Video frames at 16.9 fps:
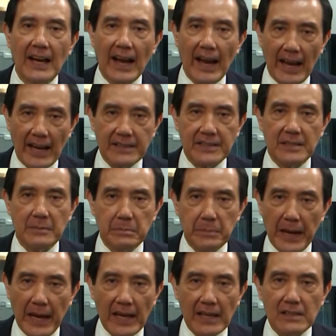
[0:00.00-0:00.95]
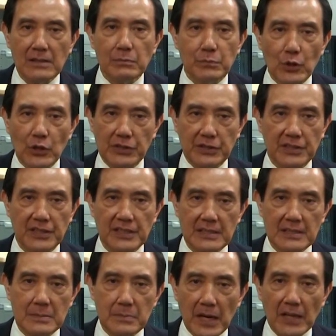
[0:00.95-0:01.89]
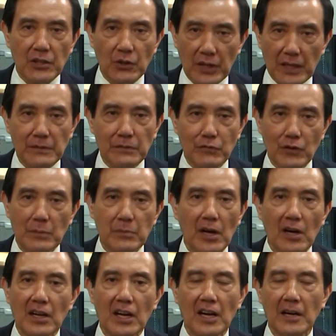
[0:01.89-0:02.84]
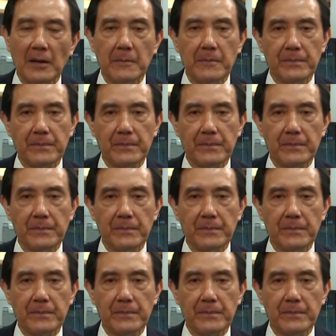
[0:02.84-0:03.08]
at banned books smuggled in from Hong Kong.